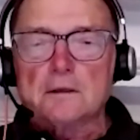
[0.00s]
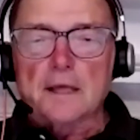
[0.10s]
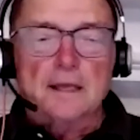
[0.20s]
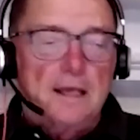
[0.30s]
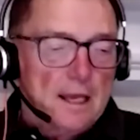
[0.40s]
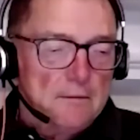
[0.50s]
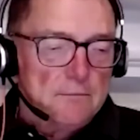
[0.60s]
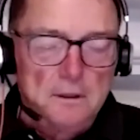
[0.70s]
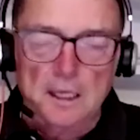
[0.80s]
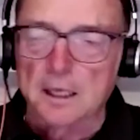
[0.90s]
They
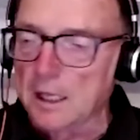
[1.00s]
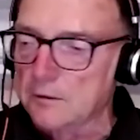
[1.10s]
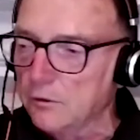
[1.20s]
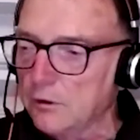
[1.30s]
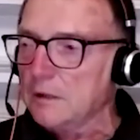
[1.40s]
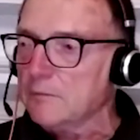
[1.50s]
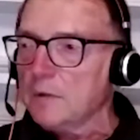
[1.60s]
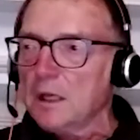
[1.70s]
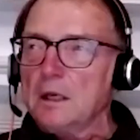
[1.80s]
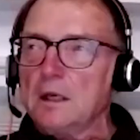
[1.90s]
can't look at
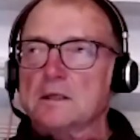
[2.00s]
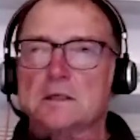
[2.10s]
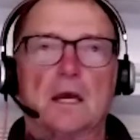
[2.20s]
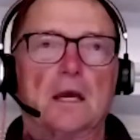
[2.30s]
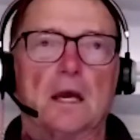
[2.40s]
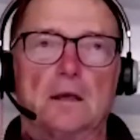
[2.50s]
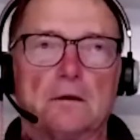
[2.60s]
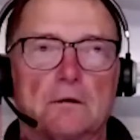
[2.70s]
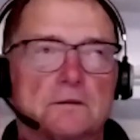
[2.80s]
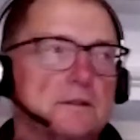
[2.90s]
me and say, "Hey,
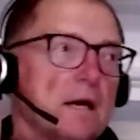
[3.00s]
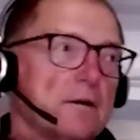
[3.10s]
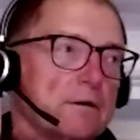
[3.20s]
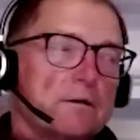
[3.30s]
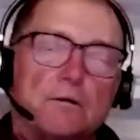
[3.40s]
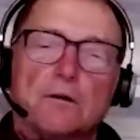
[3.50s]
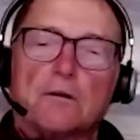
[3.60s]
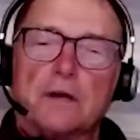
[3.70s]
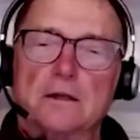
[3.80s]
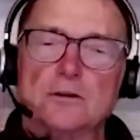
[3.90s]
you sucker, you go
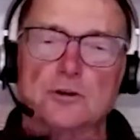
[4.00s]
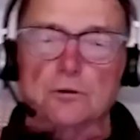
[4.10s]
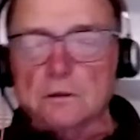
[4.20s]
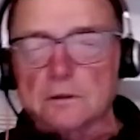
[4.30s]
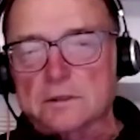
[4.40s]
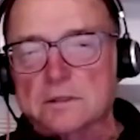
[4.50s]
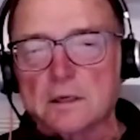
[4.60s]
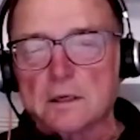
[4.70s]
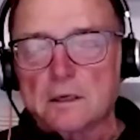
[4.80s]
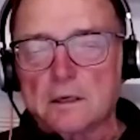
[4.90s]
get insurance."
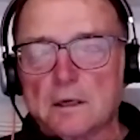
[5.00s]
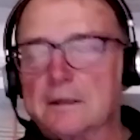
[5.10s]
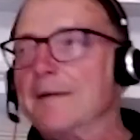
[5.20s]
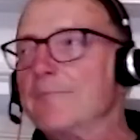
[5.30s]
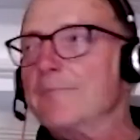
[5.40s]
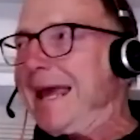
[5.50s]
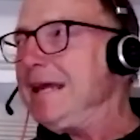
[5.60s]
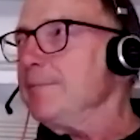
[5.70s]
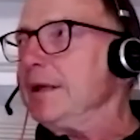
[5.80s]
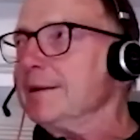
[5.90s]
Now,
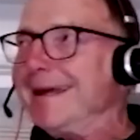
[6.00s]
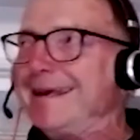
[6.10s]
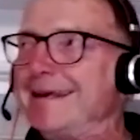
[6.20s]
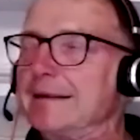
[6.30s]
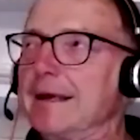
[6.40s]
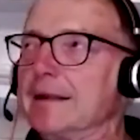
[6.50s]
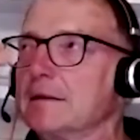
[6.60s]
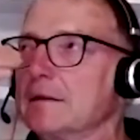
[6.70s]
maybe they can get,